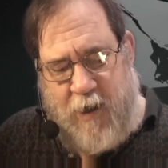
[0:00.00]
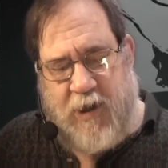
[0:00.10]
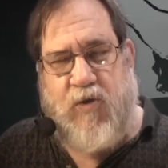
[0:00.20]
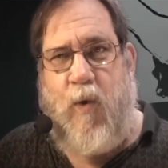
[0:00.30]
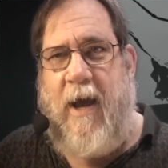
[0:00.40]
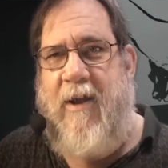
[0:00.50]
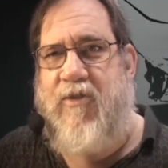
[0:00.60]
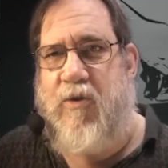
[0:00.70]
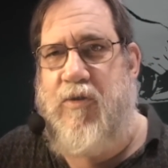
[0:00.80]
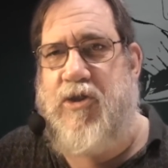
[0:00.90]
its way
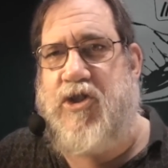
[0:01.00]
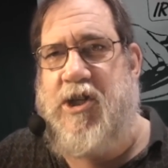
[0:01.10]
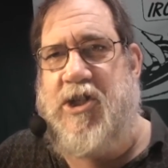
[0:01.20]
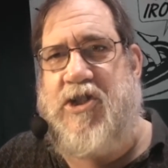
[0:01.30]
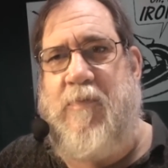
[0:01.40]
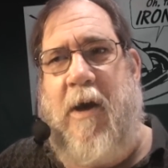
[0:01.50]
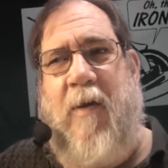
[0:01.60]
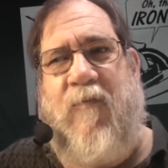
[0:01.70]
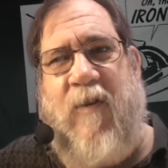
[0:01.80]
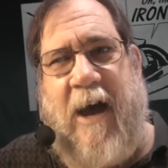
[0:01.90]
through the system
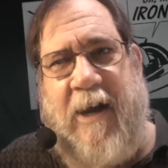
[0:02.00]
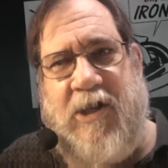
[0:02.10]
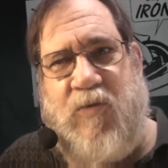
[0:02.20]
and find